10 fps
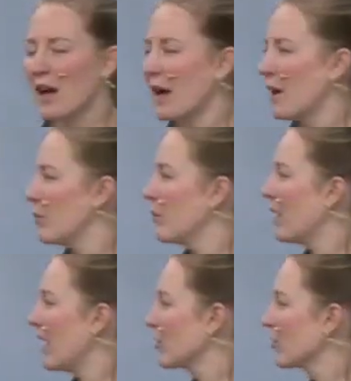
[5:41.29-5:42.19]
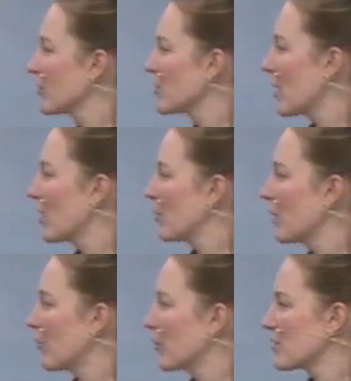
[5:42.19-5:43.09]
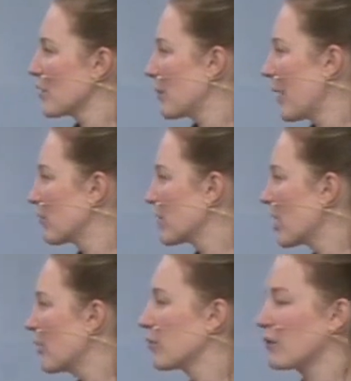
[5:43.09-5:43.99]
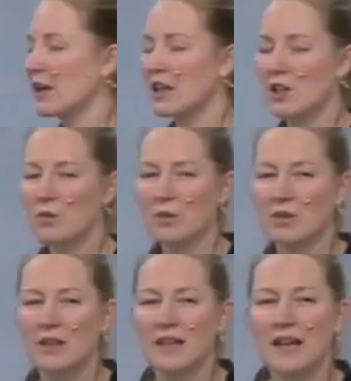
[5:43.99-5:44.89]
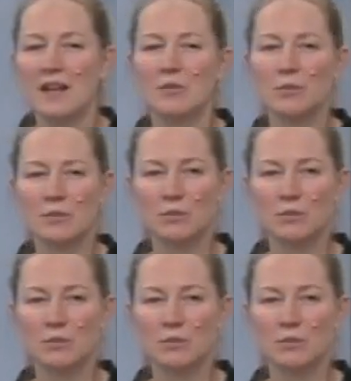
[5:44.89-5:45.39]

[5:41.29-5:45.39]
And also, if we're talking about recovery, you want, again,